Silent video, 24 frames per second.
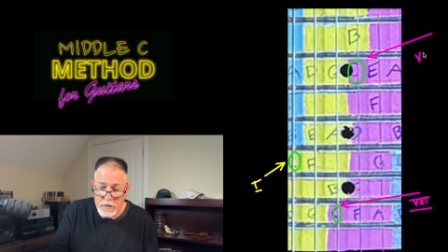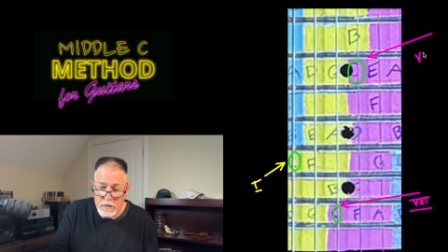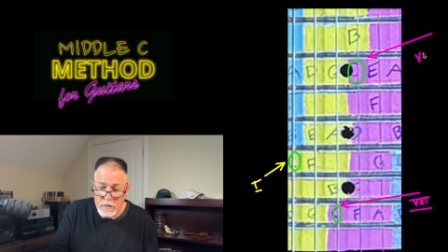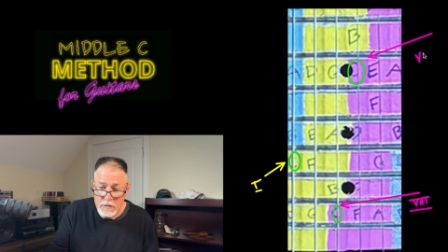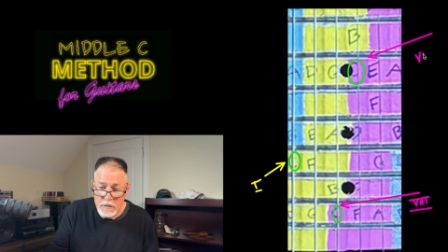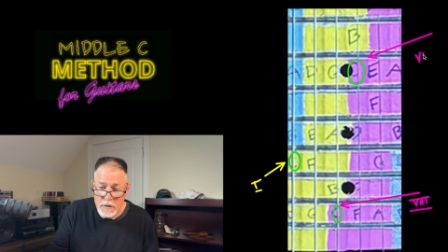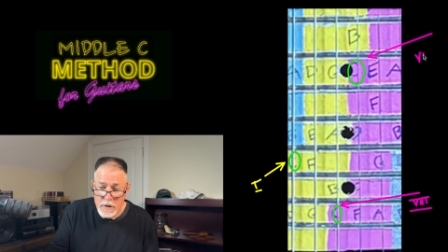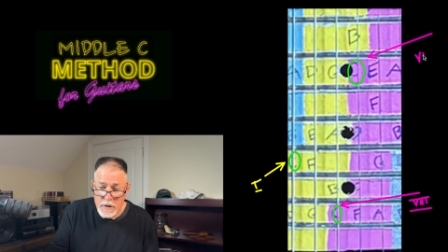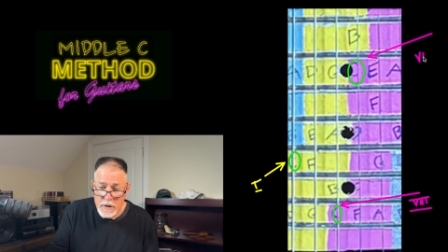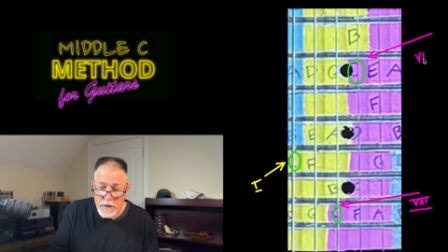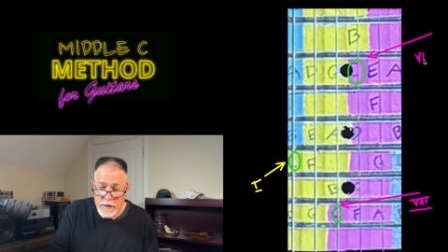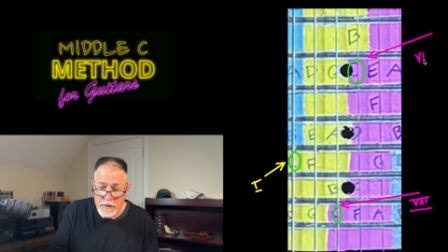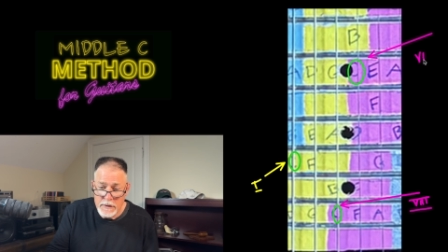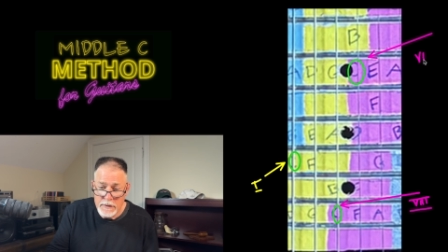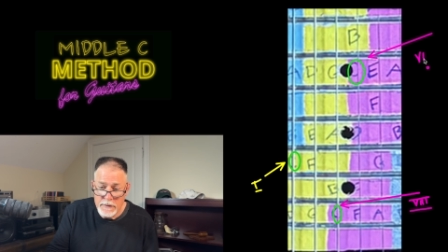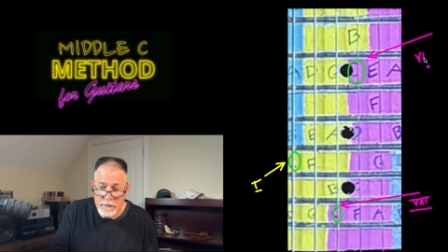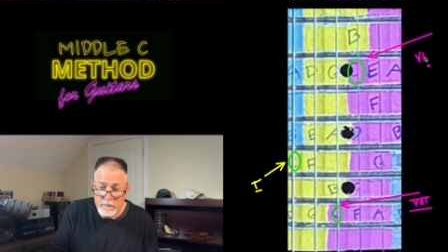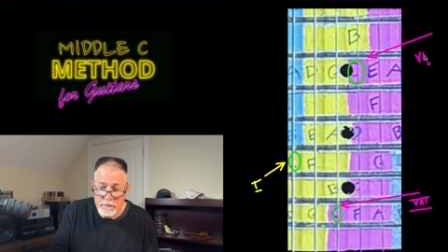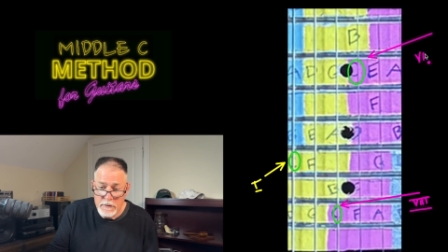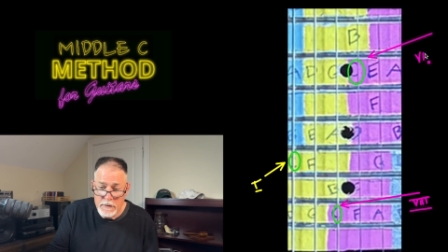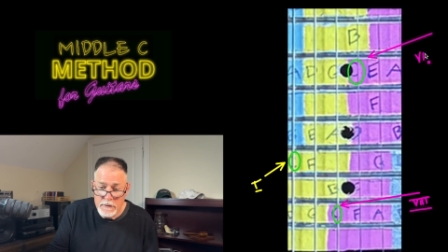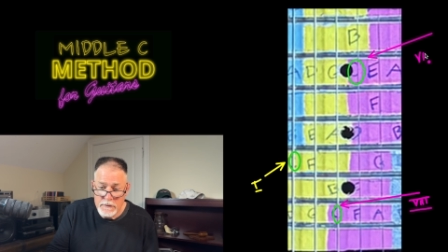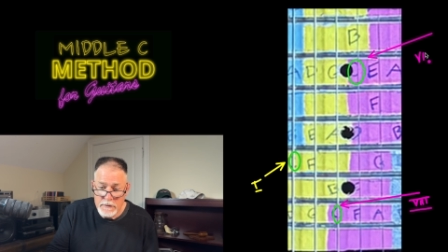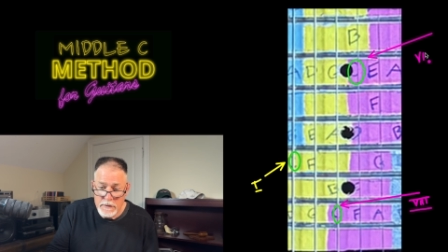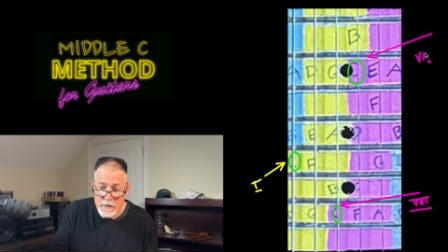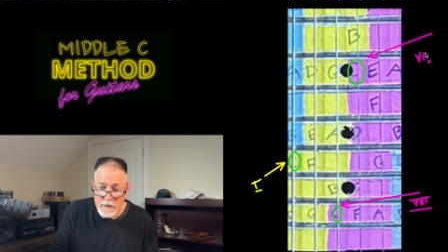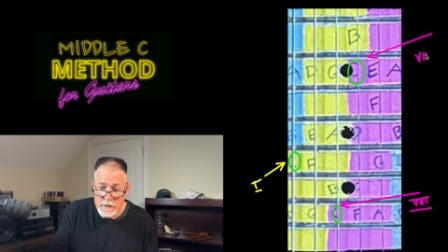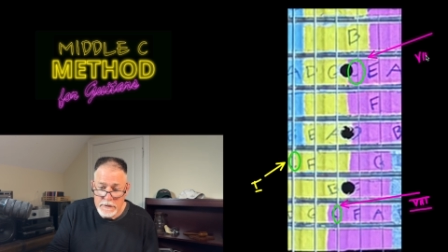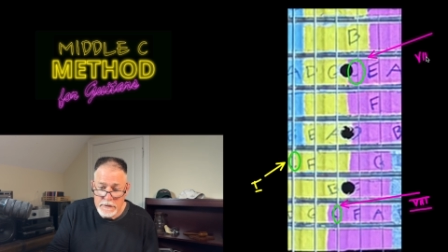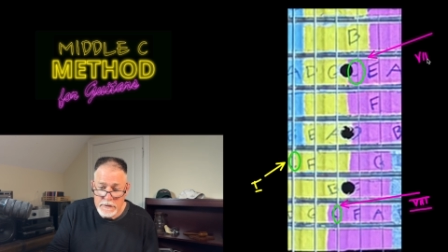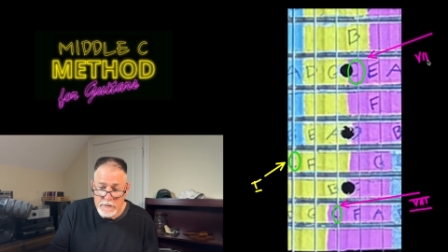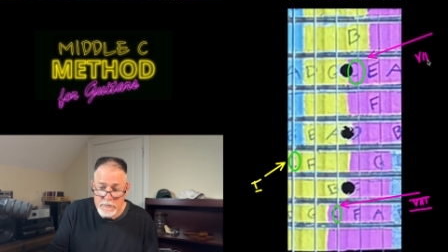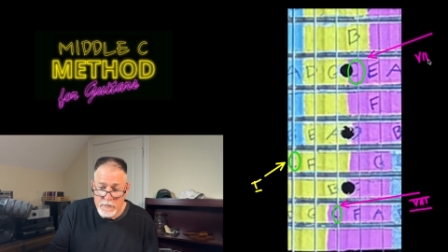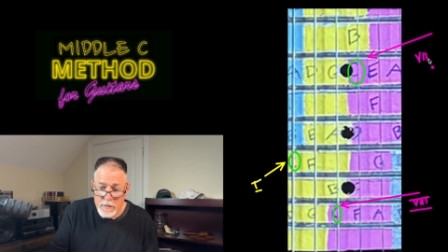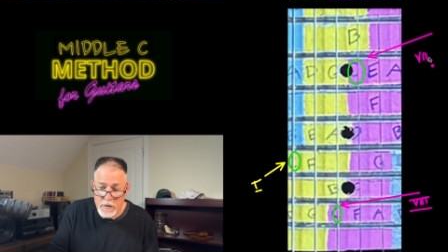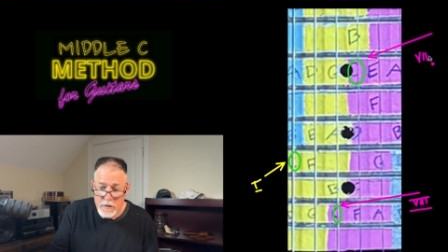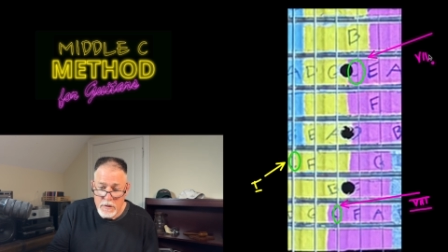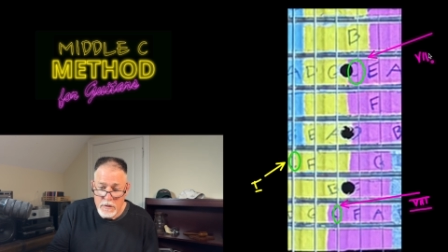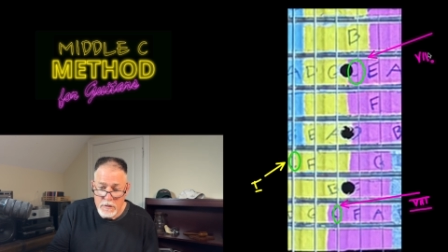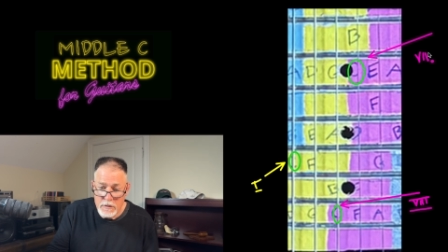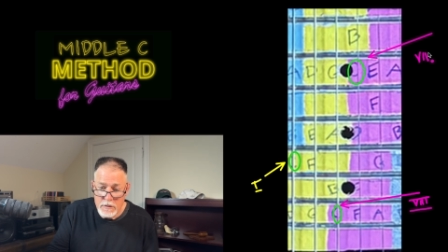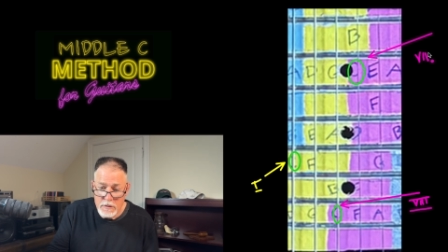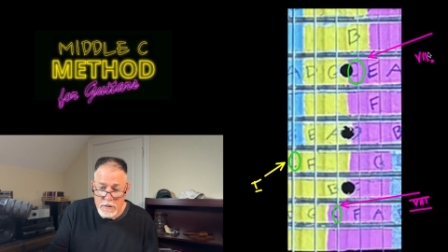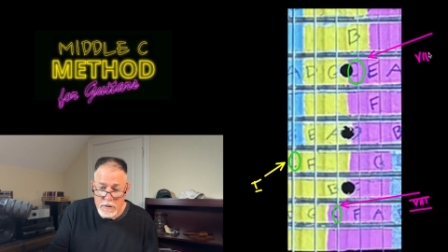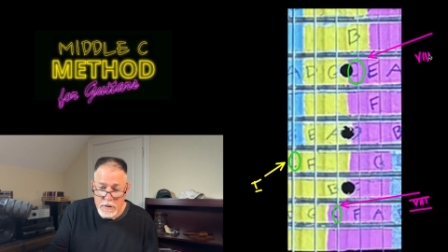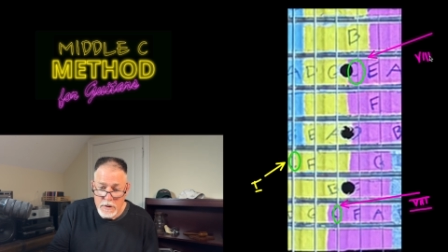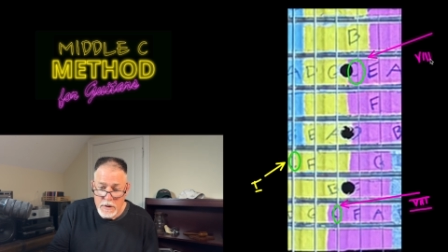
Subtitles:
right? Everything is a lot smaller.